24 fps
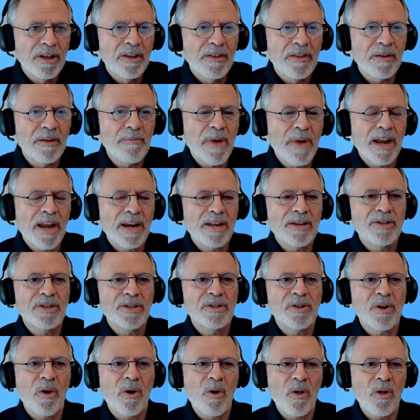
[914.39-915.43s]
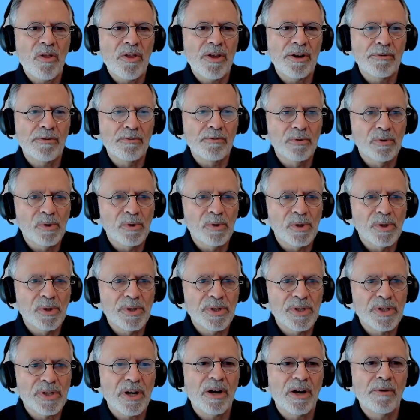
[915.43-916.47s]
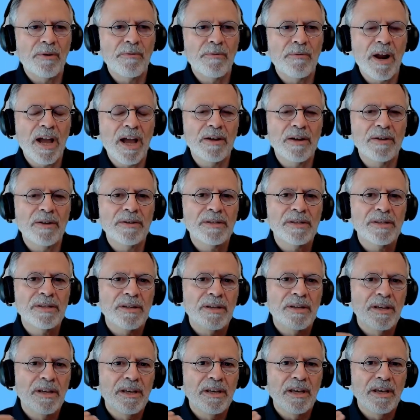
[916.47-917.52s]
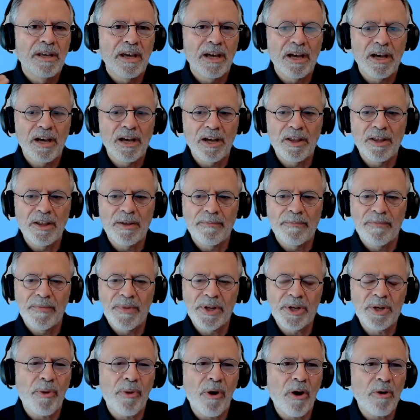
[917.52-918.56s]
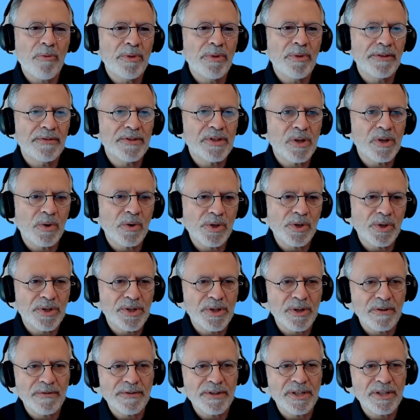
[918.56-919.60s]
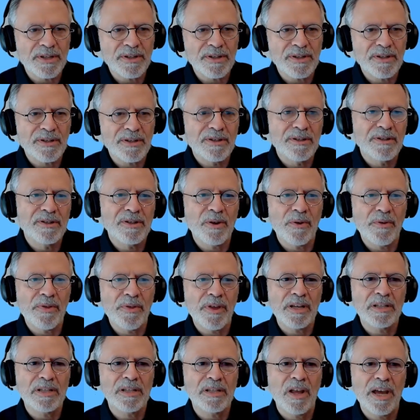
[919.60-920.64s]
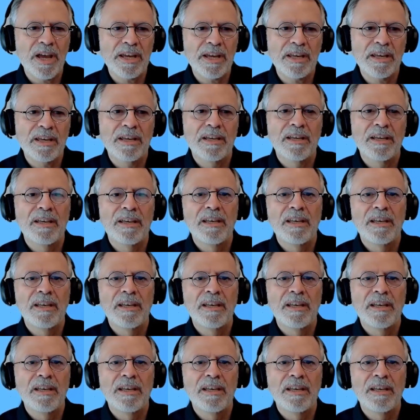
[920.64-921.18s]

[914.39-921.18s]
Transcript: that manages all their rules around the Department of Social Services. So things like